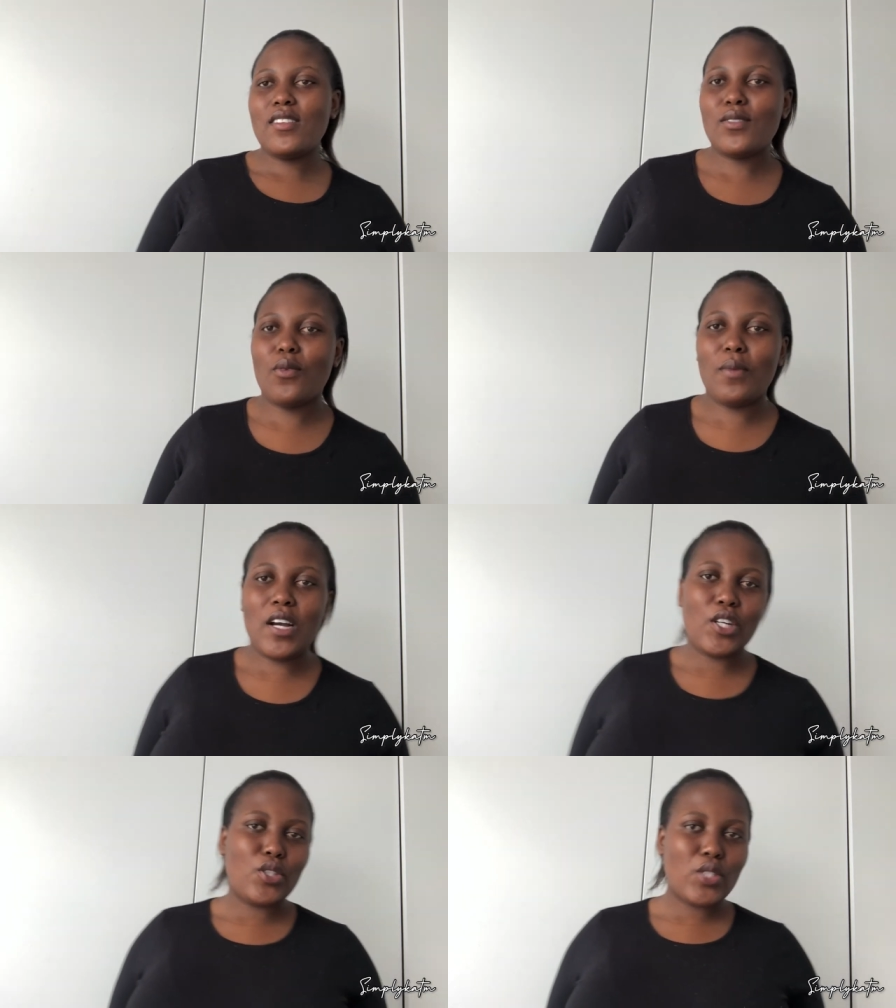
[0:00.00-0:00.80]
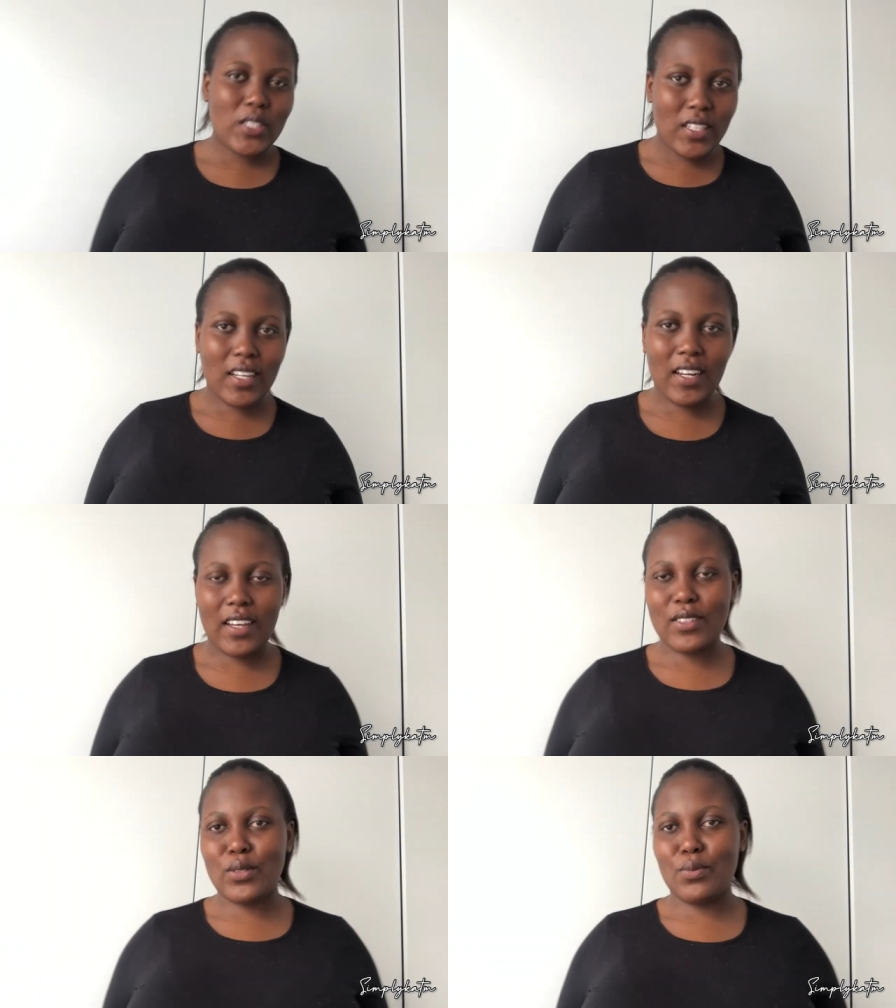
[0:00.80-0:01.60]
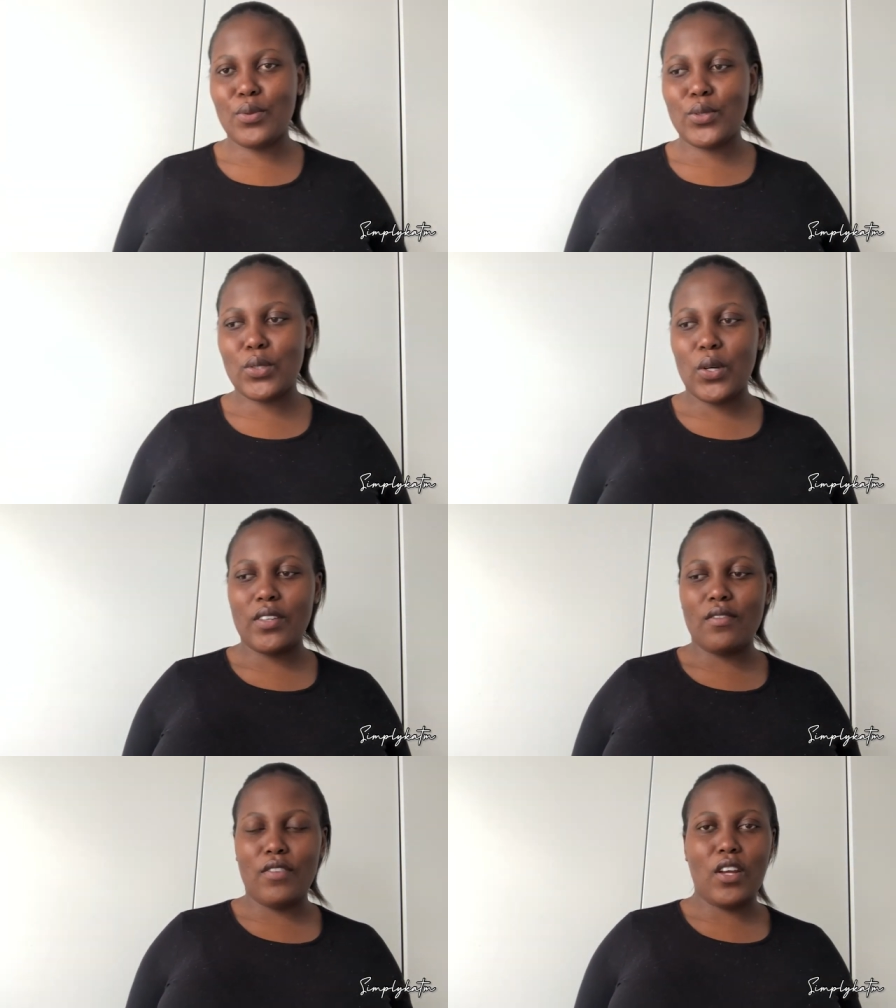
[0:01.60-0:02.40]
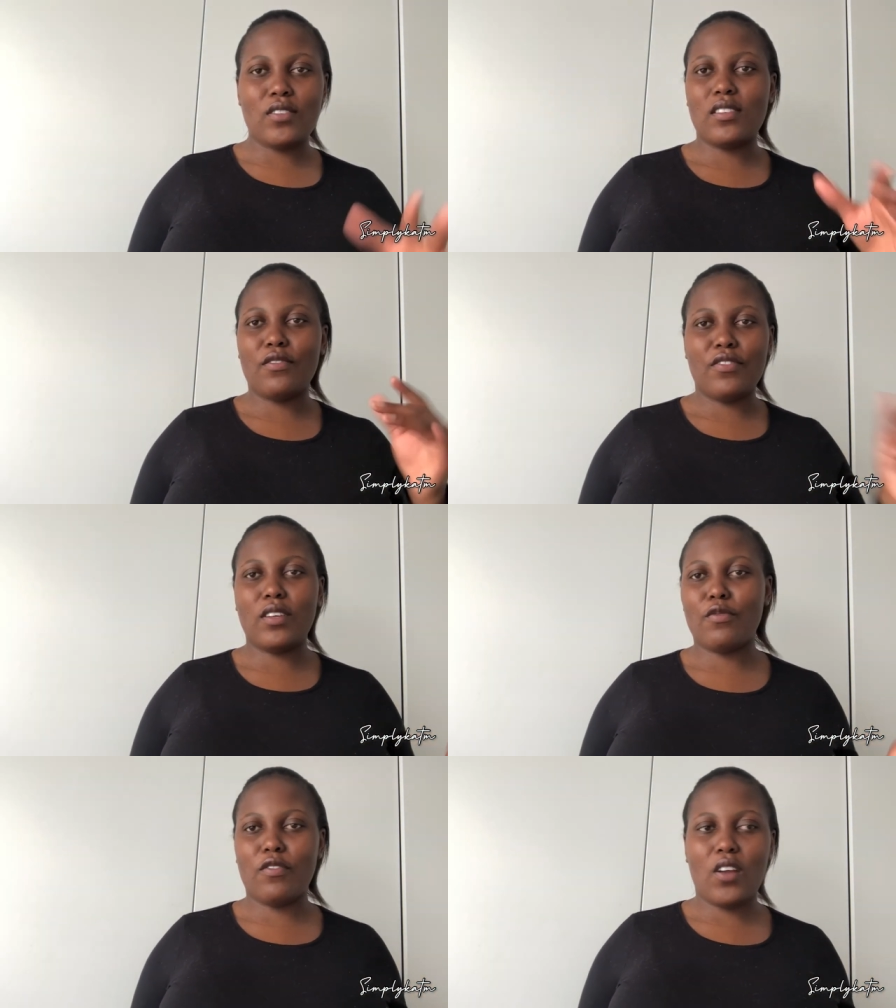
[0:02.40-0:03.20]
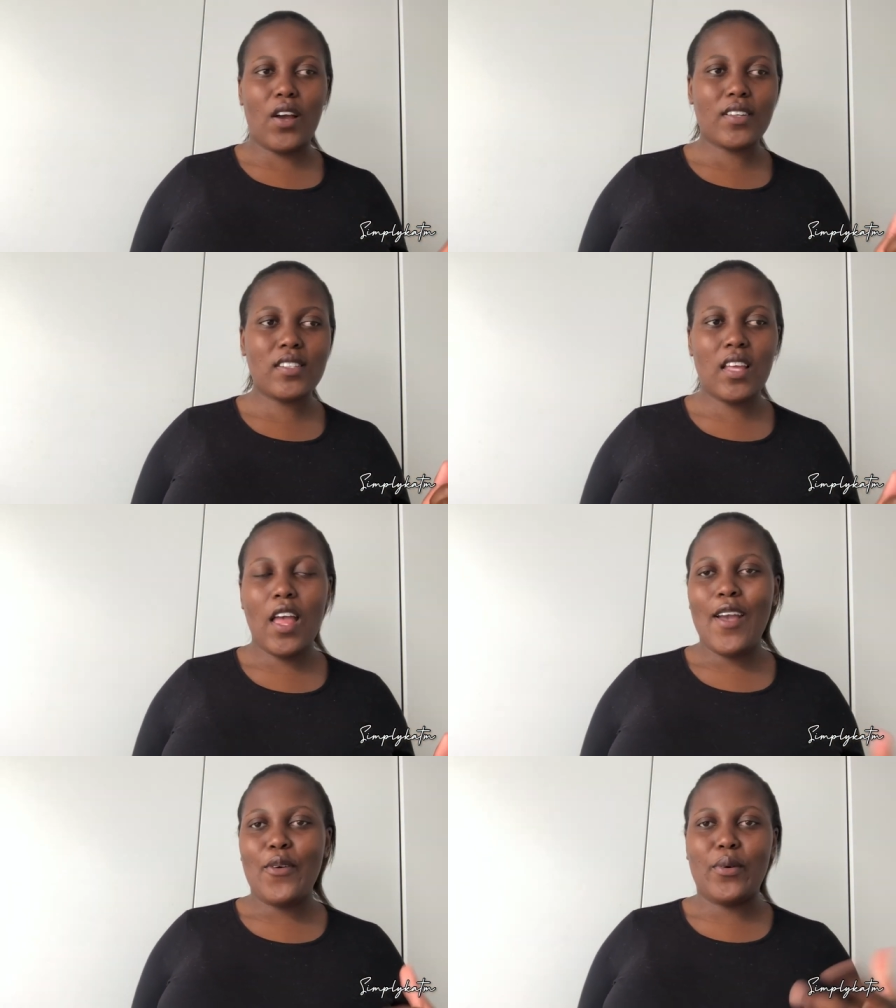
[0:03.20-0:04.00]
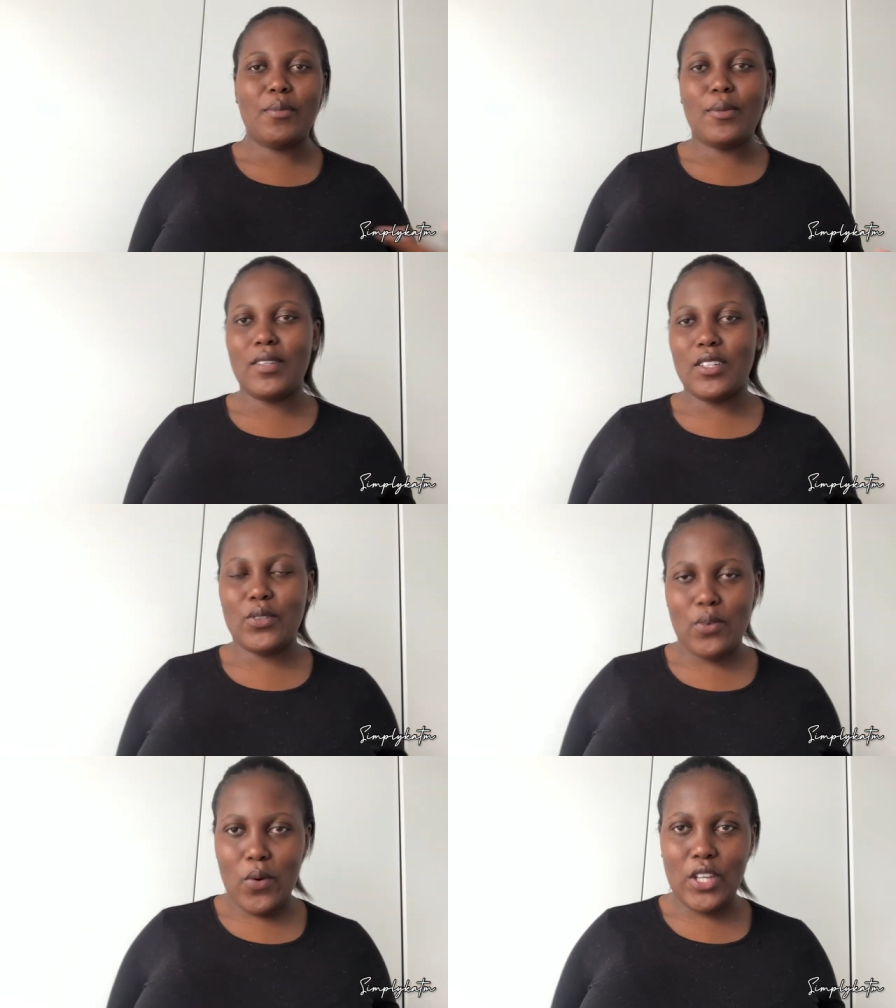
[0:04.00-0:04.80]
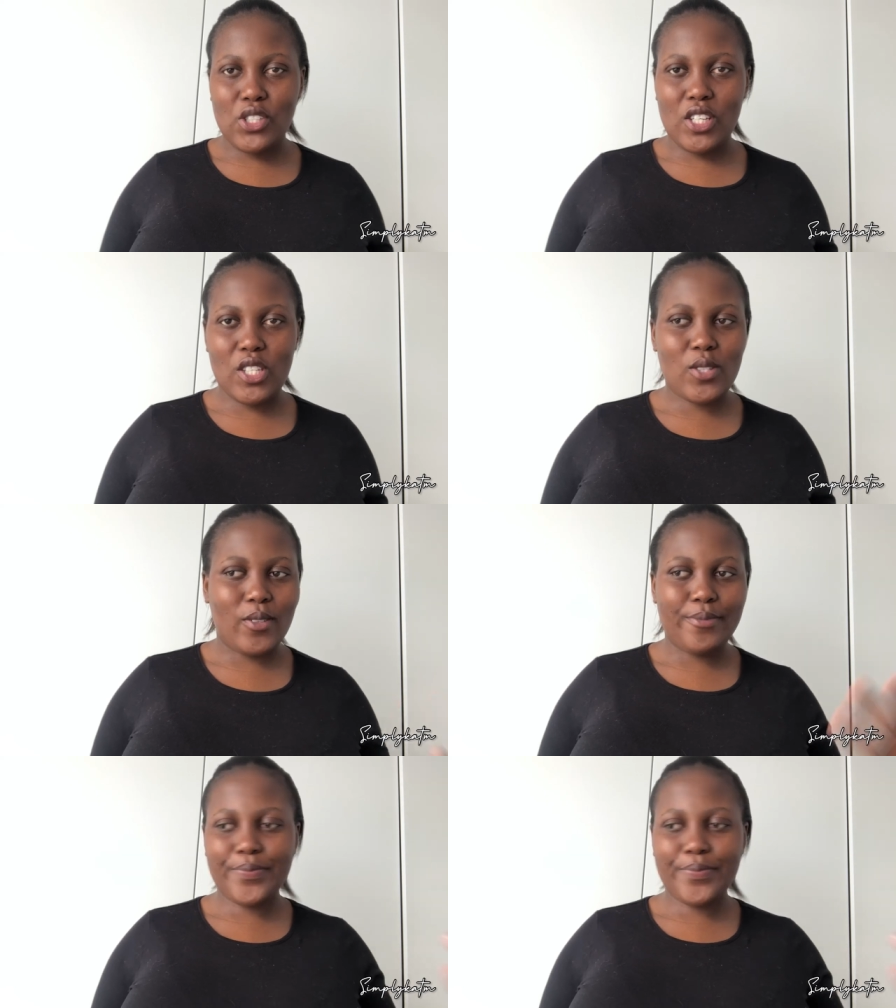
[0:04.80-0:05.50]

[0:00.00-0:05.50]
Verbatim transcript: so much like to put on vlogs of vlogs when people are not watching so